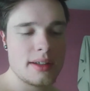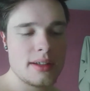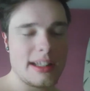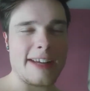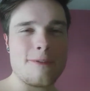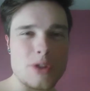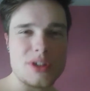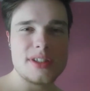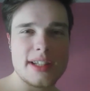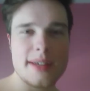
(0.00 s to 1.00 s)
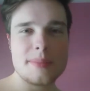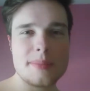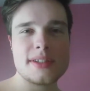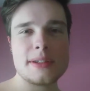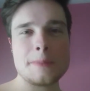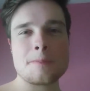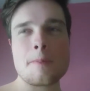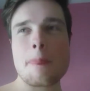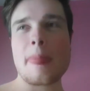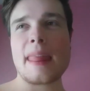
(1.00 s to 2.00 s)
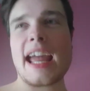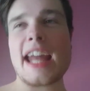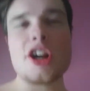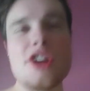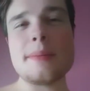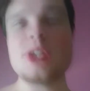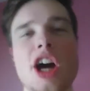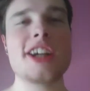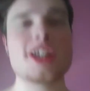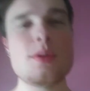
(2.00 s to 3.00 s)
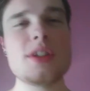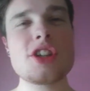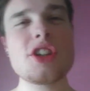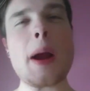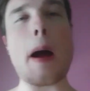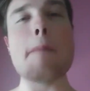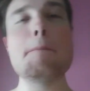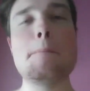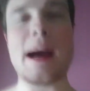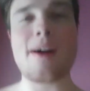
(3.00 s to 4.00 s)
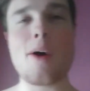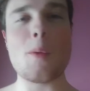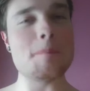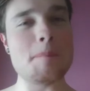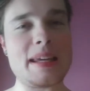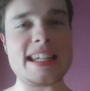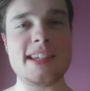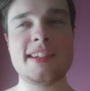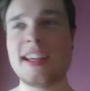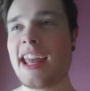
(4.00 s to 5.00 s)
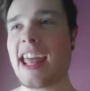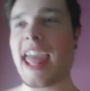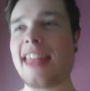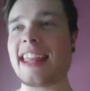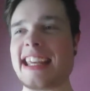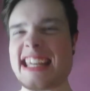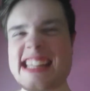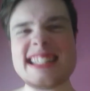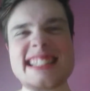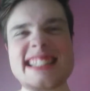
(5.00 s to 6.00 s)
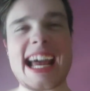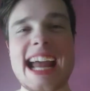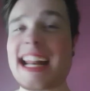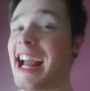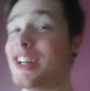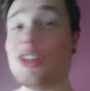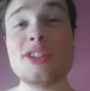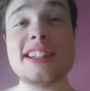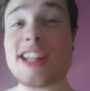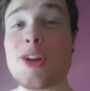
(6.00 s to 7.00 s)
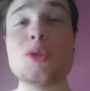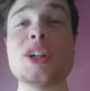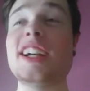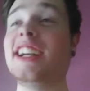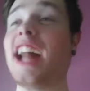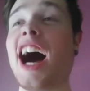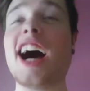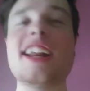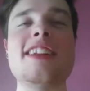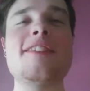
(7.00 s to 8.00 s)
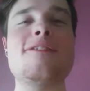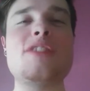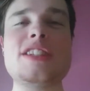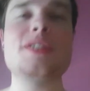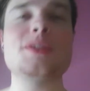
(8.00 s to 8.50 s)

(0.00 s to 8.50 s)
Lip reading: like footsteps, and I heard them talking to each other about me. And like inside, I knew that they were not physical